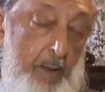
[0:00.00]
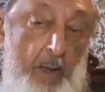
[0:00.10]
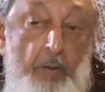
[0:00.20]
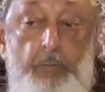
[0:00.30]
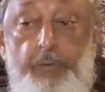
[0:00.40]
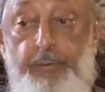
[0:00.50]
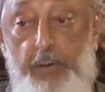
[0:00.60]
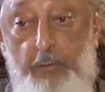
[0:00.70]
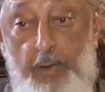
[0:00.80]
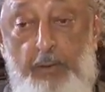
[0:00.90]
And we
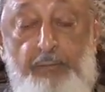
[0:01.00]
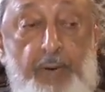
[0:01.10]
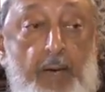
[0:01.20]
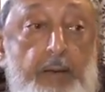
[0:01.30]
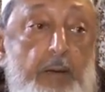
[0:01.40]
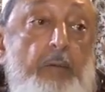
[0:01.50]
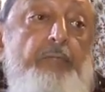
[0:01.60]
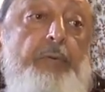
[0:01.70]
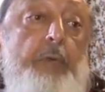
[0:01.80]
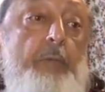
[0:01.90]
say, well, find a
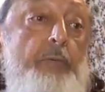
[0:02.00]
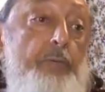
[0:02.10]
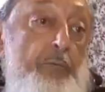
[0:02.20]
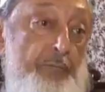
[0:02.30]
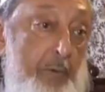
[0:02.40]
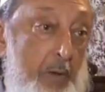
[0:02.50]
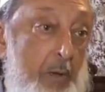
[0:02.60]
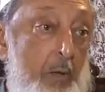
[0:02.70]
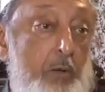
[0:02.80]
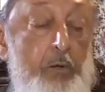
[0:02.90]
comfortable sofa.
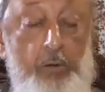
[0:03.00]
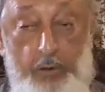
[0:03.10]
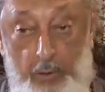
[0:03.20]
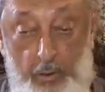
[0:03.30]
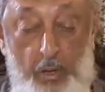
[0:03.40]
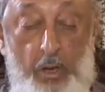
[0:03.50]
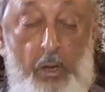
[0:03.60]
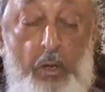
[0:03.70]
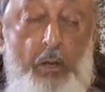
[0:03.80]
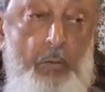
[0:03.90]
You got a
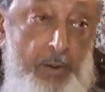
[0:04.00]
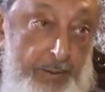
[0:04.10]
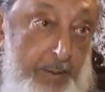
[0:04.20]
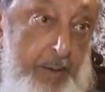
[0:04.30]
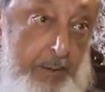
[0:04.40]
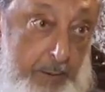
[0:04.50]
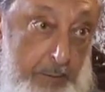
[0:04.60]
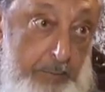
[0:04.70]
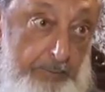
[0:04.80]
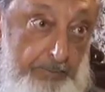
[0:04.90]
long wait ahead of
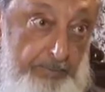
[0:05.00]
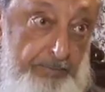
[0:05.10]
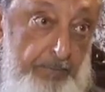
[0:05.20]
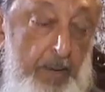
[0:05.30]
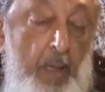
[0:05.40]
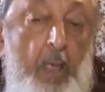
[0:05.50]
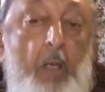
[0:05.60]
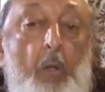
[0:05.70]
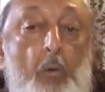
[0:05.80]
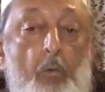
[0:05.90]
you.
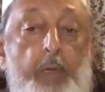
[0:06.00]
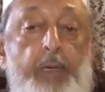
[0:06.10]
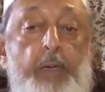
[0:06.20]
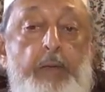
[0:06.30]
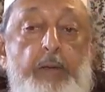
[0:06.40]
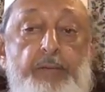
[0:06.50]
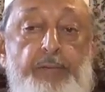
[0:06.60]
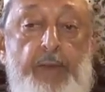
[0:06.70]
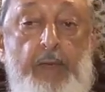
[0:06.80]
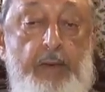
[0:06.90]
We
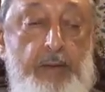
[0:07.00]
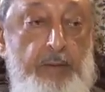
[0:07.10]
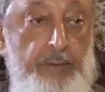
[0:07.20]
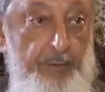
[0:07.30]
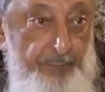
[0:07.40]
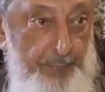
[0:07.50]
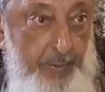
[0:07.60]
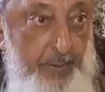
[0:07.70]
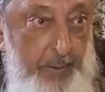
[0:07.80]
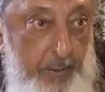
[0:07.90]
understand it
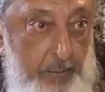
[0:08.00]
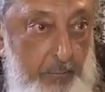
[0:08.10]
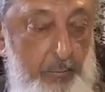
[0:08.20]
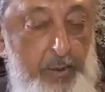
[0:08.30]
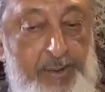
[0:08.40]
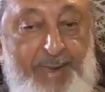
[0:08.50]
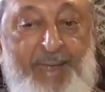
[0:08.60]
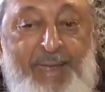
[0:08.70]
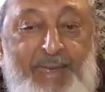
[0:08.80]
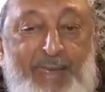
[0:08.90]
differently. We
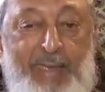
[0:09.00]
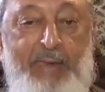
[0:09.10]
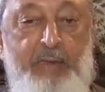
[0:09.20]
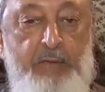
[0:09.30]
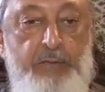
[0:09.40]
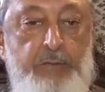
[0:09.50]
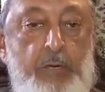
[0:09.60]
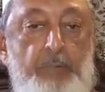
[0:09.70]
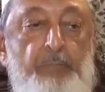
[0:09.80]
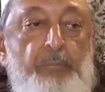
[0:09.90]

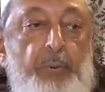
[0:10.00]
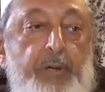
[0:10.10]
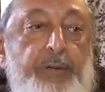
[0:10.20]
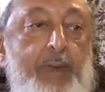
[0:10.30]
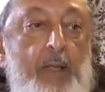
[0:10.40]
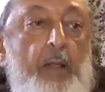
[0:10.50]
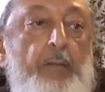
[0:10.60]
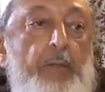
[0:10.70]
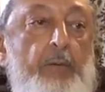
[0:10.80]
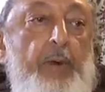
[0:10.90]
interpret
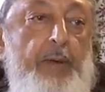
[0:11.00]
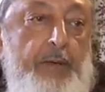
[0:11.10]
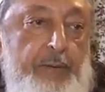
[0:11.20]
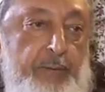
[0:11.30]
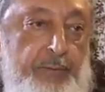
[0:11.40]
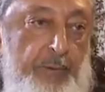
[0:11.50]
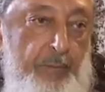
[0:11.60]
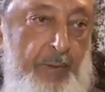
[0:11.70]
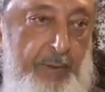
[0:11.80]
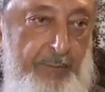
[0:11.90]
the religious
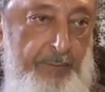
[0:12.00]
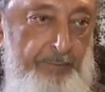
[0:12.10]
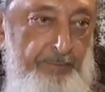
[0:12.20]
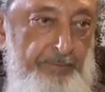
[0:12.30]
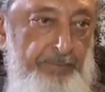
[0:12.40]
symbolism.